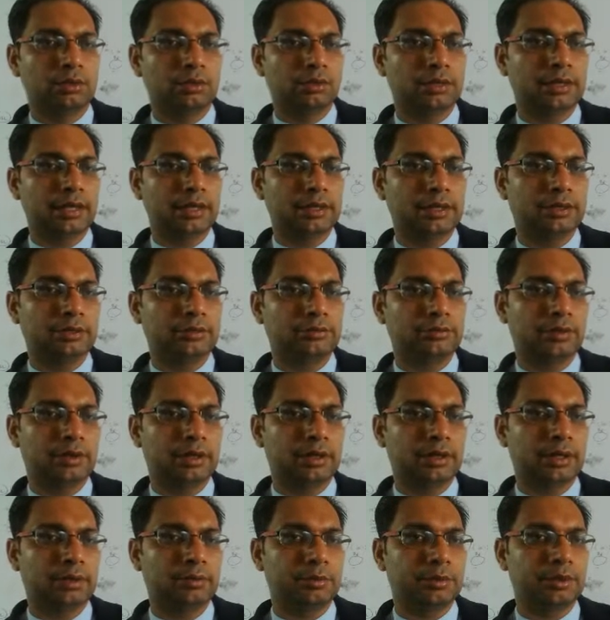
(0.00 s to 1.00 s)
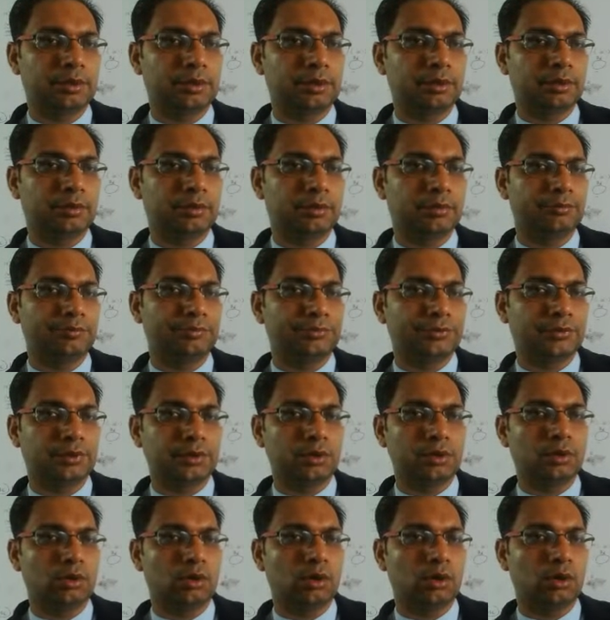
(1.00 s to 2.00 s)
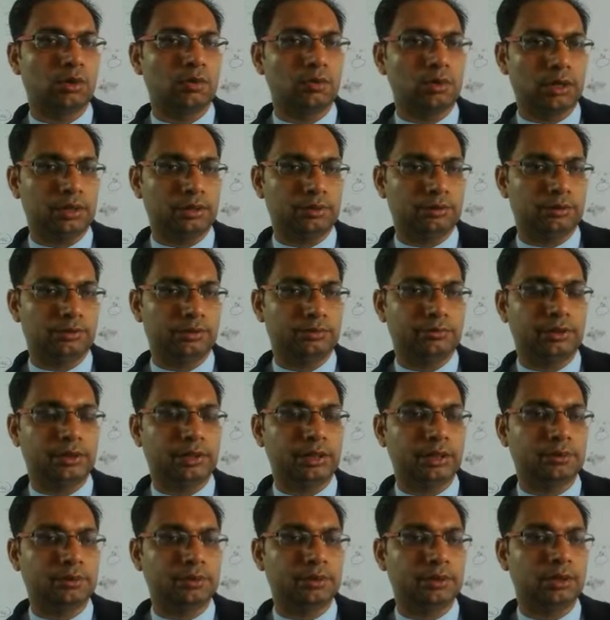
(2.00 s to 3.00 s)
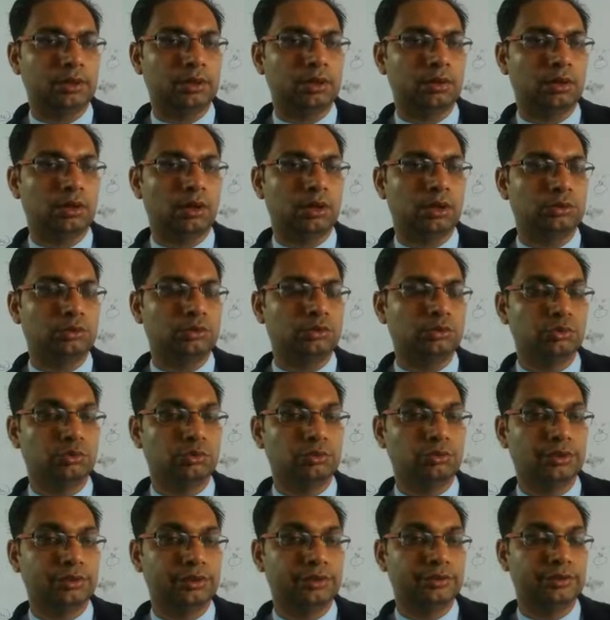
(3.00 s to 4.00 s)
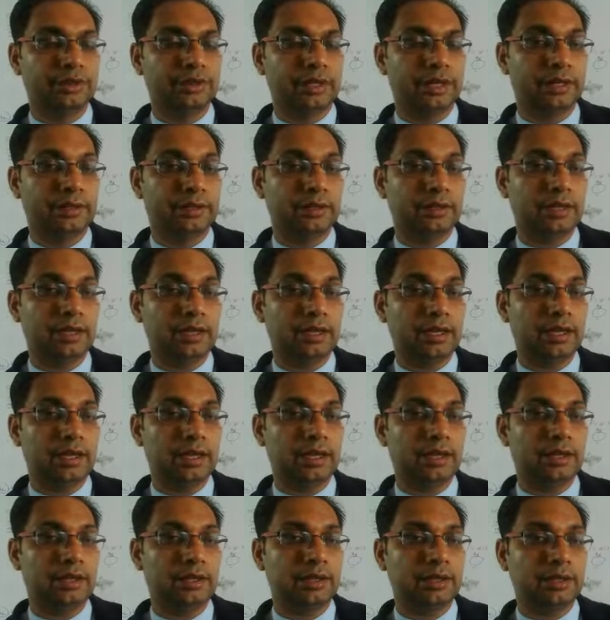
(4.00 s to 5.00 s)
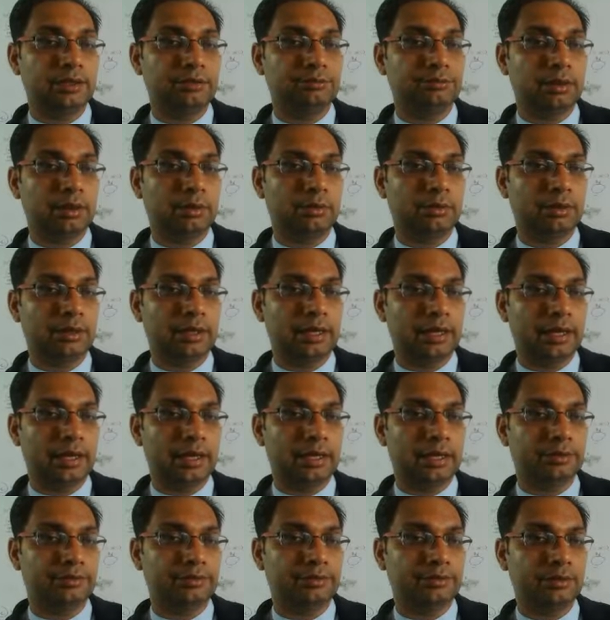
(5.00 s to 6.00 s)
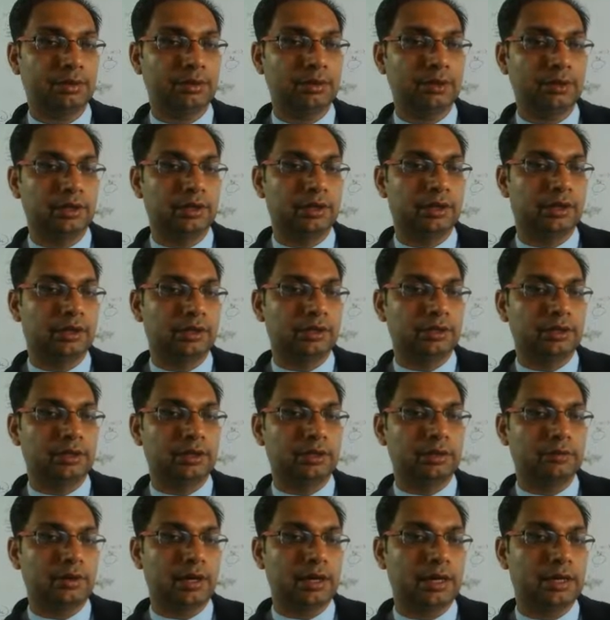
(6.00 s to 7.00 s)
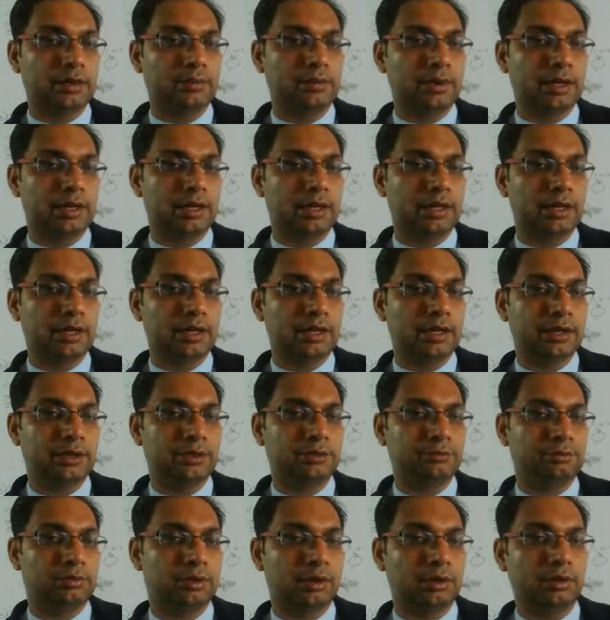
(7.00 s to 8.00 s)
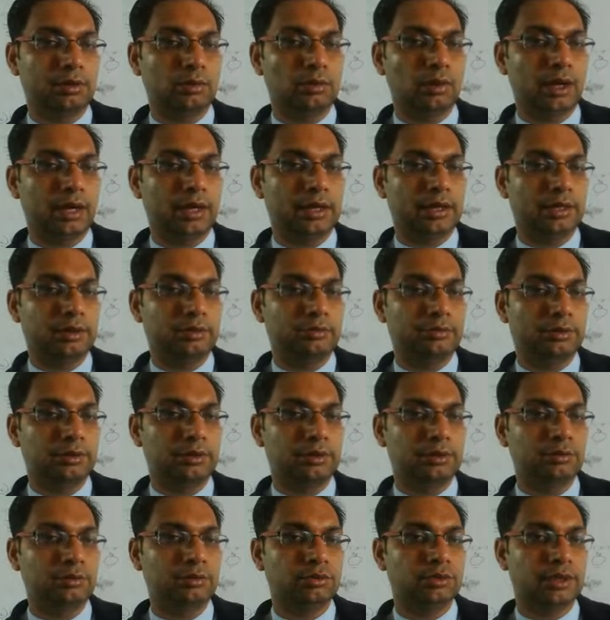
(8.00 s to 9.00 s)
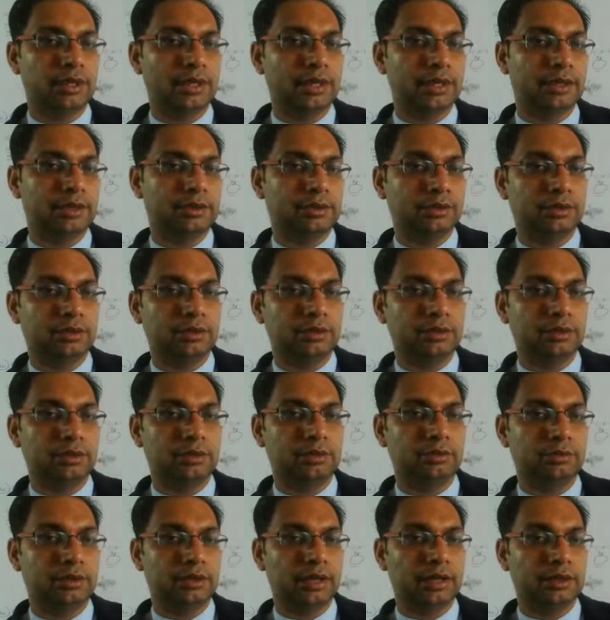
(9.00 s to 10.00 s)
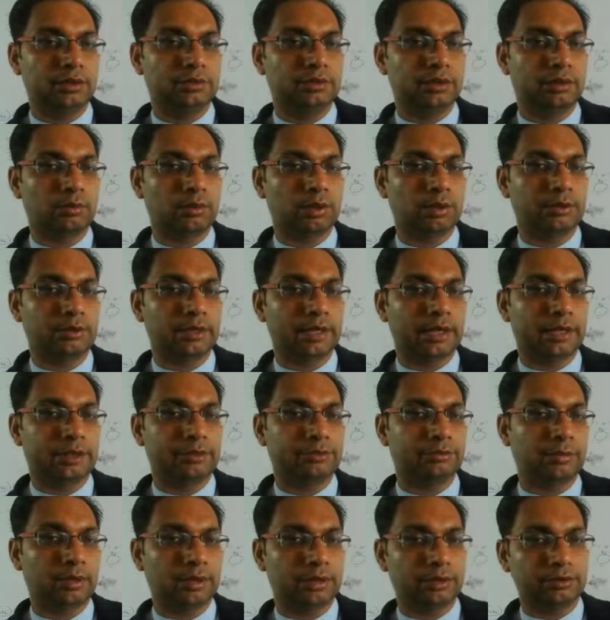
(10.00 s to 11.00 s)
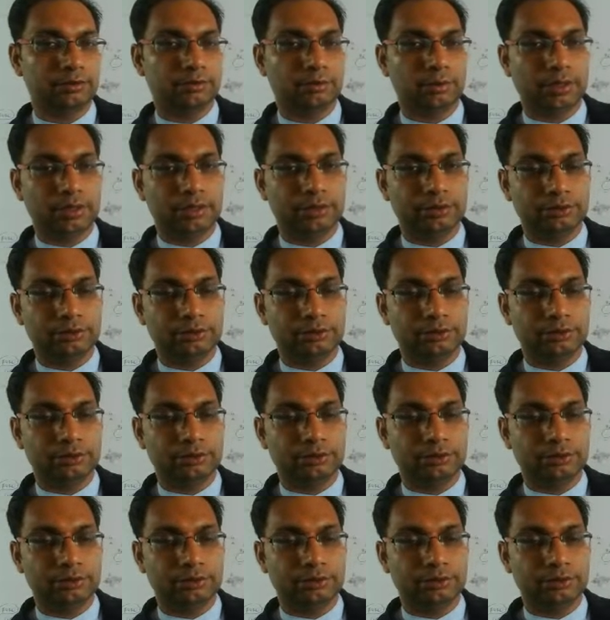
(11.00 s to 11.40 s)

That is fundamental law 1. Fundamental law 2 is that a raised power x divided by a raised power y. We knew that answer was x minus y.